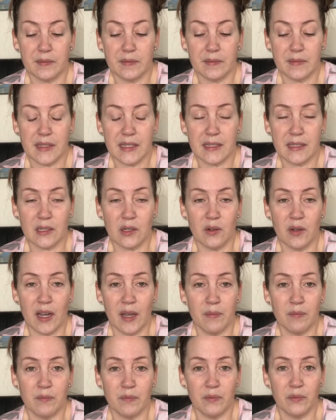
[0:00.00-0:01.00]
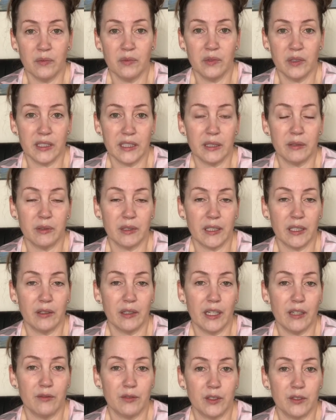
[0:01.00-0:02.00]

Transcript: So I'm really, really grateful